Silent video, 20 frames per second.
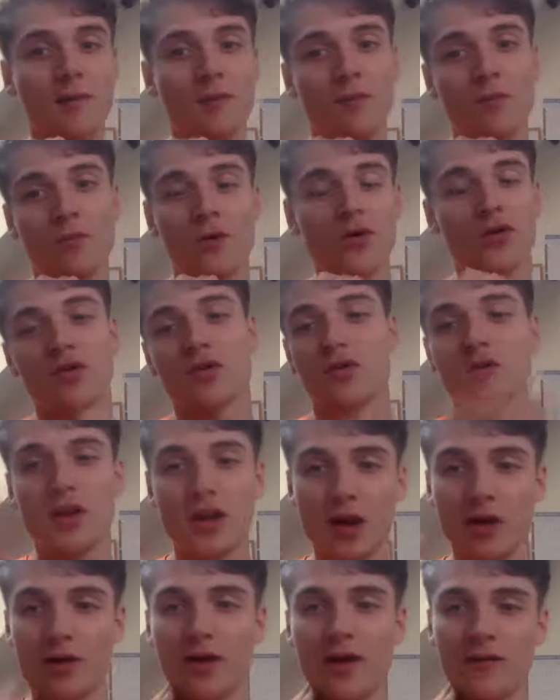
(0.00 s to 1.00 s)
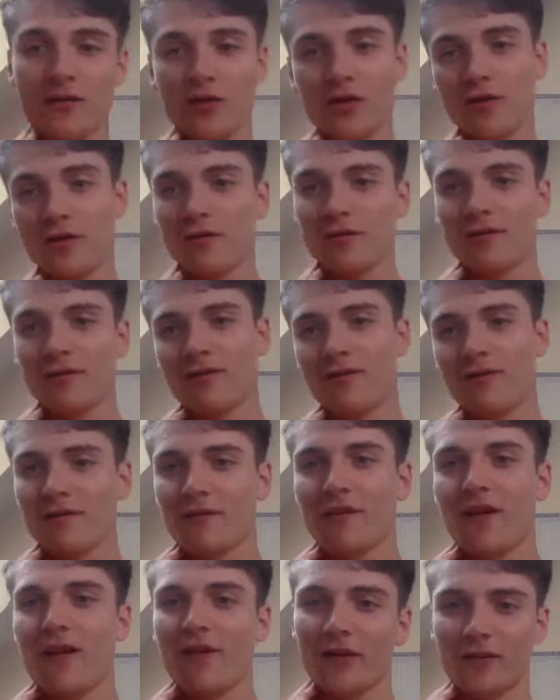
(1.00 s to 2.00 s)
which gives you
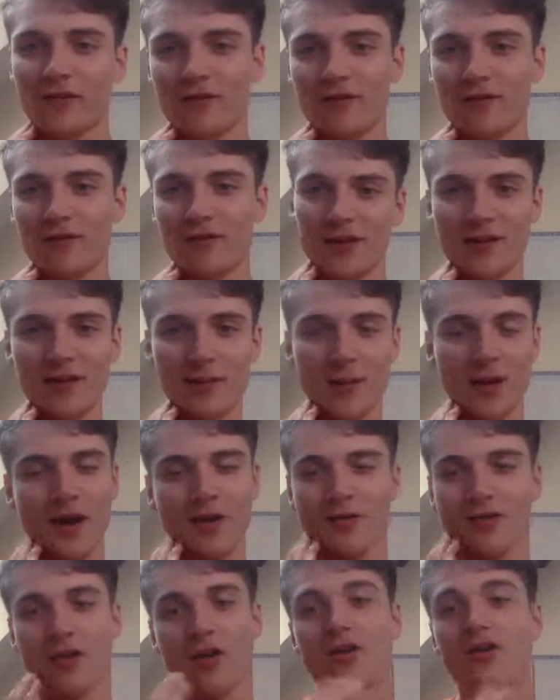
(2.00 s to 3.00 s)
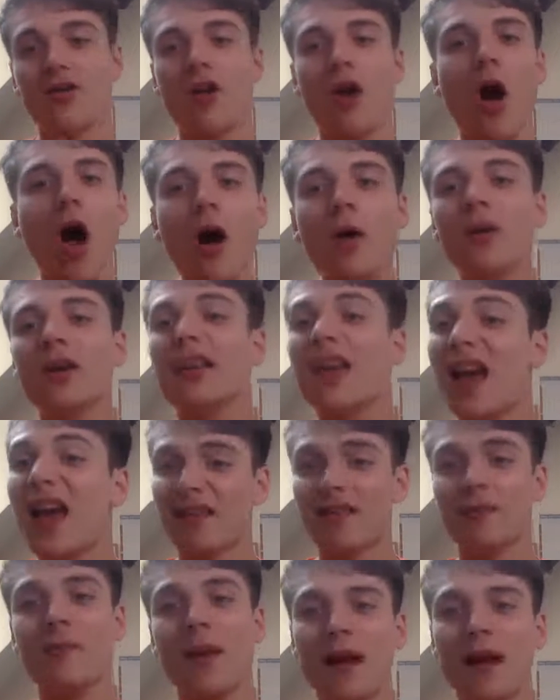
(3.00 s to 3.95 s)
£560. So I would guess